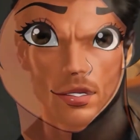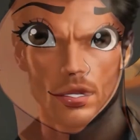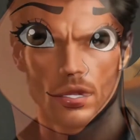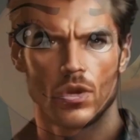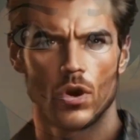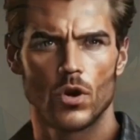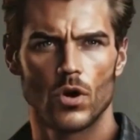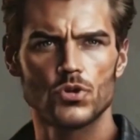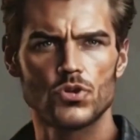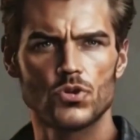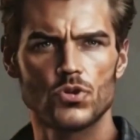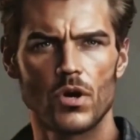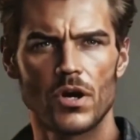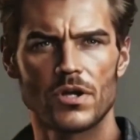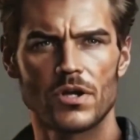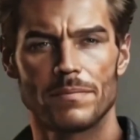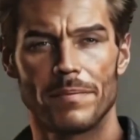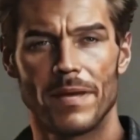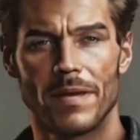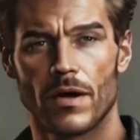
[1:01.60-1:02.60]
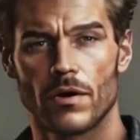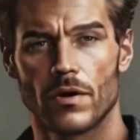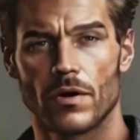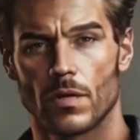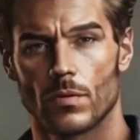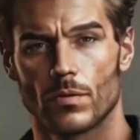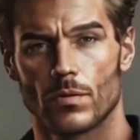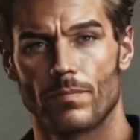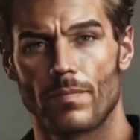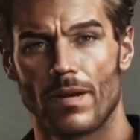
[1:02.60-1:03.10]
The host draws a
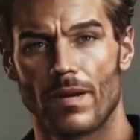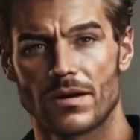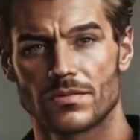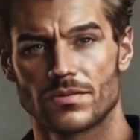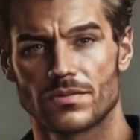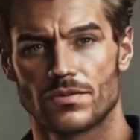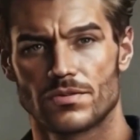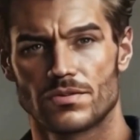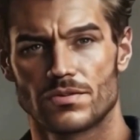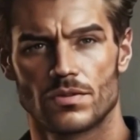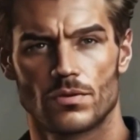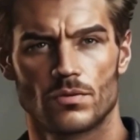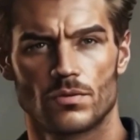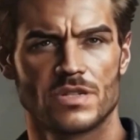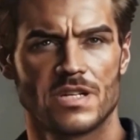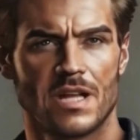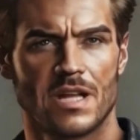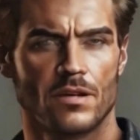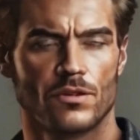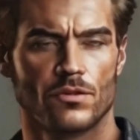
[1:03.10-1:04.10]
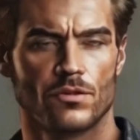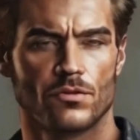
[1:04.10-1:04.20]
parallel with boxers who retire